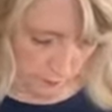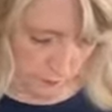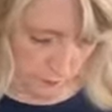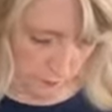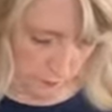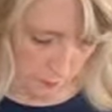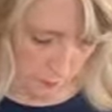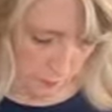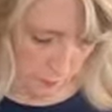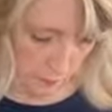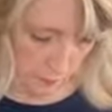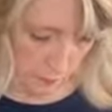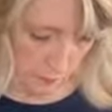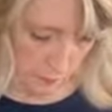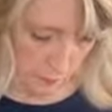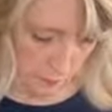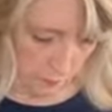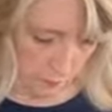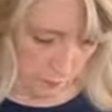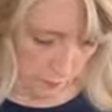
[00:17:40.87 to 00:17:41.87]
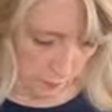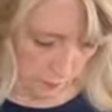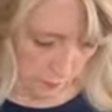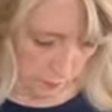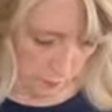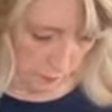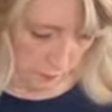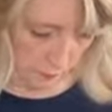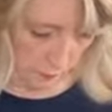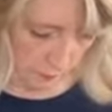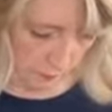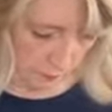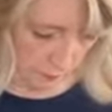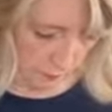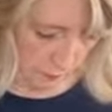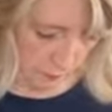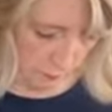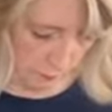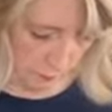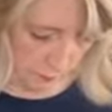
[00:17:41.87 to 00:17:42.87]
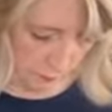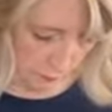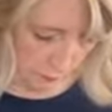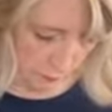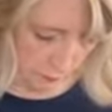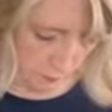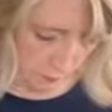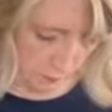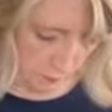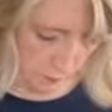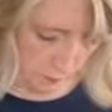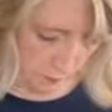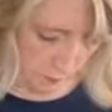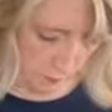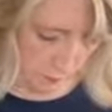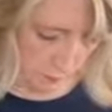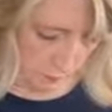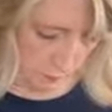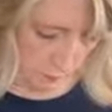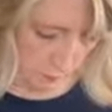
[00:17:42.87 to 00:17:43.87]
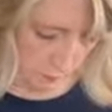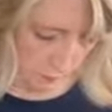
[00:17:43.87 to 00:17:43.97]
Nothing is said.